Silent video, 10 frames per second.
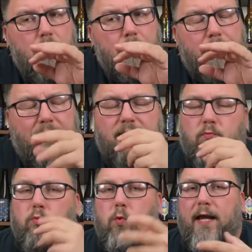But it's
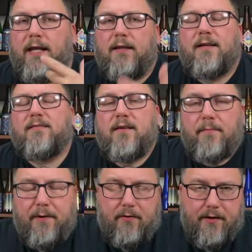way less
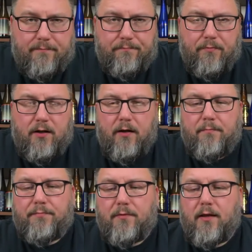than the bittering.
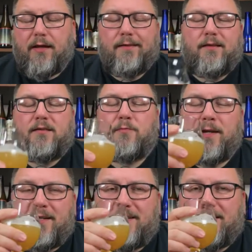Um, it, the
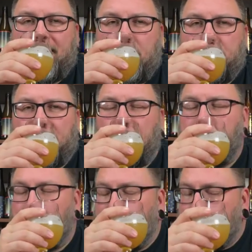sweetness is in there, but that
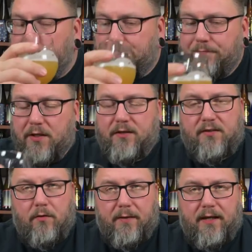bittering is
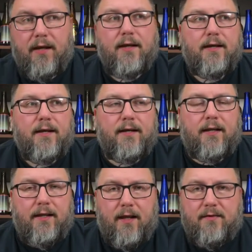so big, and the
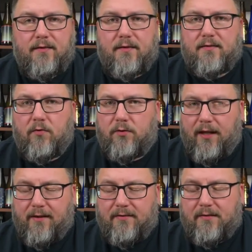yeast is so
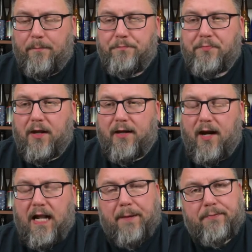dense, and
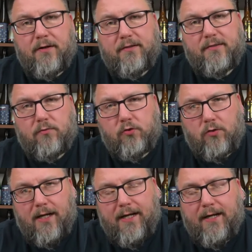that hopper is so
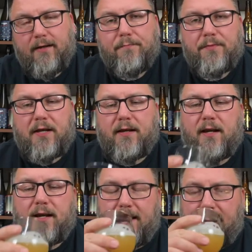dry that it
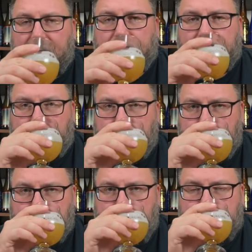kind of cancels out a
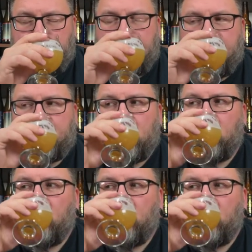lot of that sweetness.